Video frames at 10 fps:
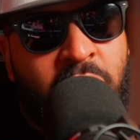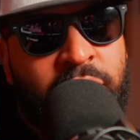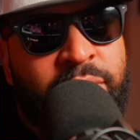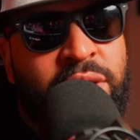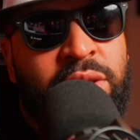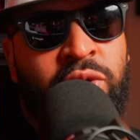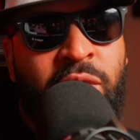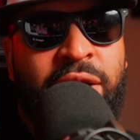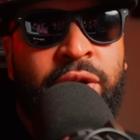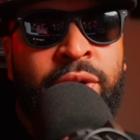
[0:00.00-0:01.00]
Conor
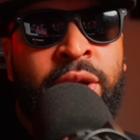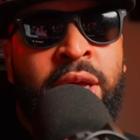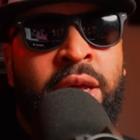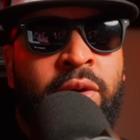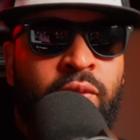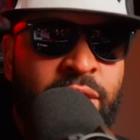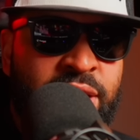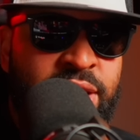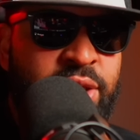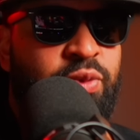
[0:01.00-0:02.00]
McGregor, what
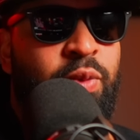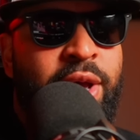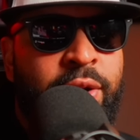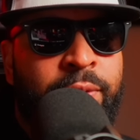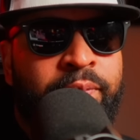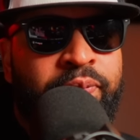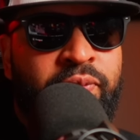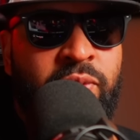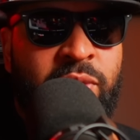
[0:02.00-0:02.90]
he does well